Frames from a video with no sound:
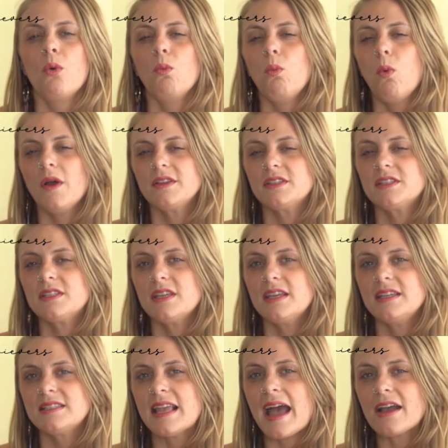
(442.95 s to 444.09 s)
what
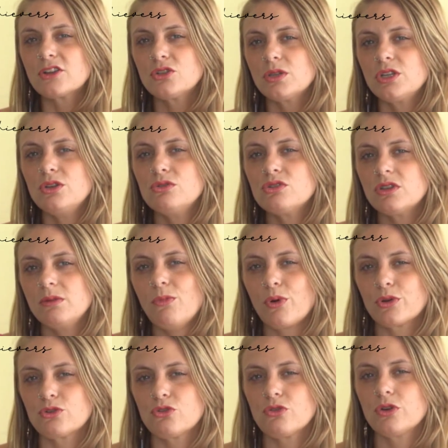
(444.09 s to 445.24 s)
is actually usually more
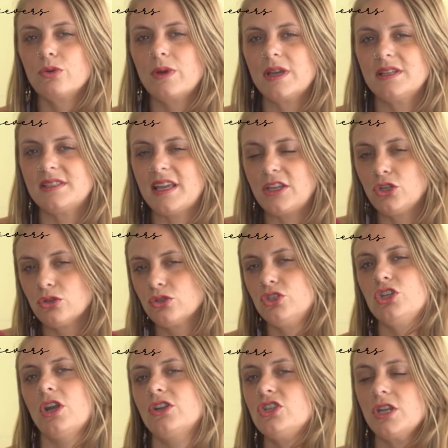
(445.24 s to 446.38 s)
true is that you're
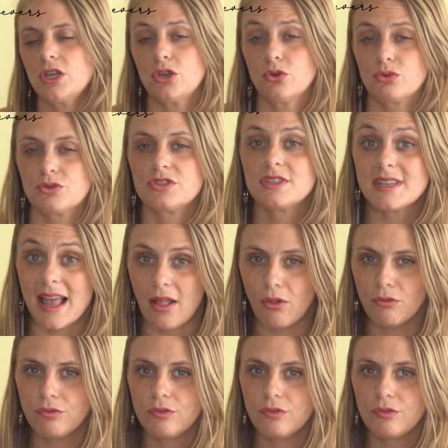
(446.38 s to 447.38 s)
judging yourself